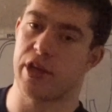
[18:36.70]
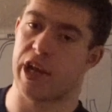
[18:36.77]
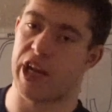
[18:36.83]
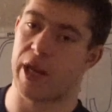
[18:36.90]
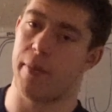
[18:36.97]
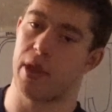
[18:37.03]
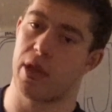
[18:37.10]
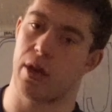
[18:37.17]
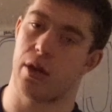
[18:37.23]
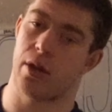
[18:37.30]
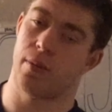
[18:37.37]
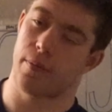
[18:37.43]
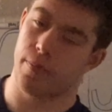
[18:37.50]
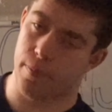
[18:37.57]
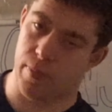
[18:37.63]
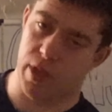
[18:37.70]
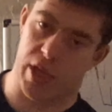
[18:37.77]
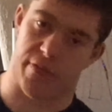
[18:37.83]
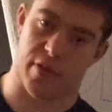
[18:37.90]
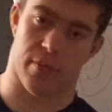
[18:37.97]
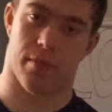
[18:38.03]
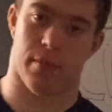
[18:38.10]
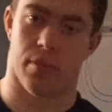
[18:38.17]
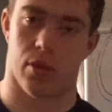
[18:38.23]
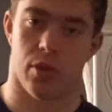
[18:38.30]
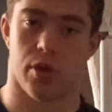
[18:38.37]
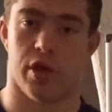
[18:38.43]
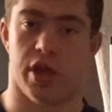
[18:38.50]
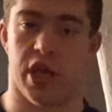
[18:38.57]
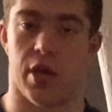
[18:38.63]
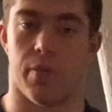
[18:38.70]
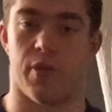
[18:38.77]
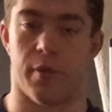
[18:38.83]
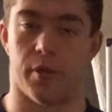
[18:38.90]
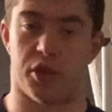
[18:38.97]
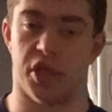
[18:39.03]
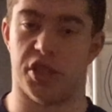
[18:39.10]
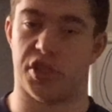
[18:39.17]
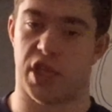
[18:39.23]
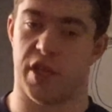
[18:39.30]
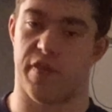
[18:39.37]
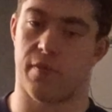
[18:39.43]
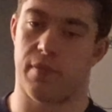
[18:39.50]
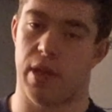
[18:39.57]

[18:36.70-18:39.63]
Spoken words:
dynamic effort, the repetition effort